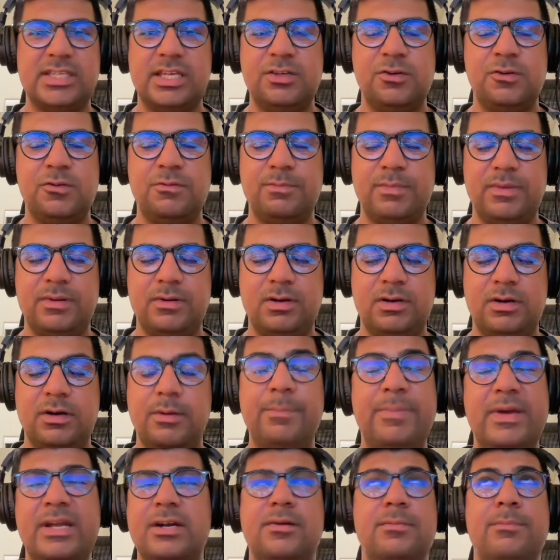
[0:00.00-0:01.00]
that you
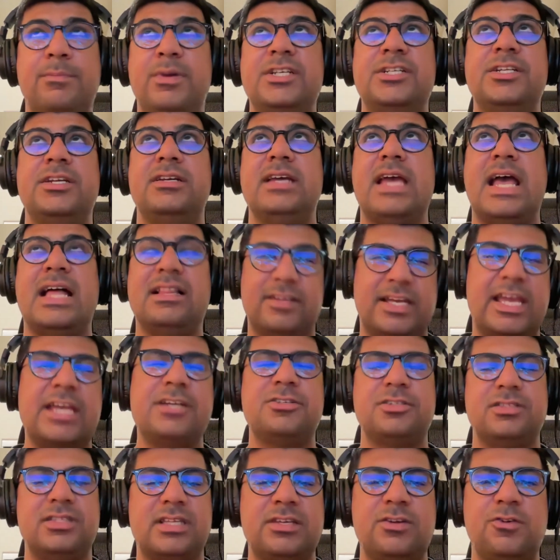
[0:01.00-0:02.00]
better budget
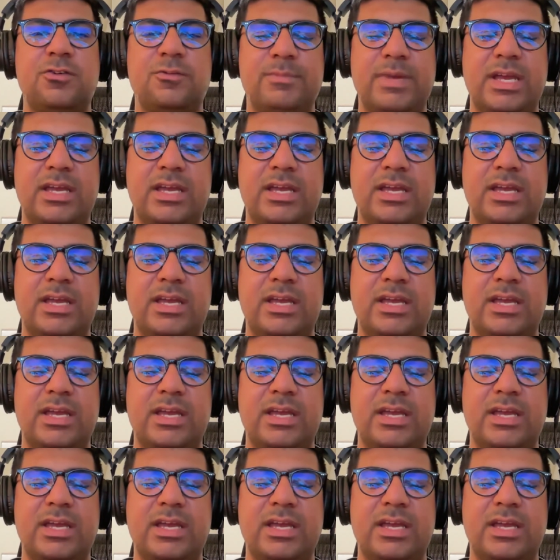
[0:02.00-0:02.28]
allocations that you have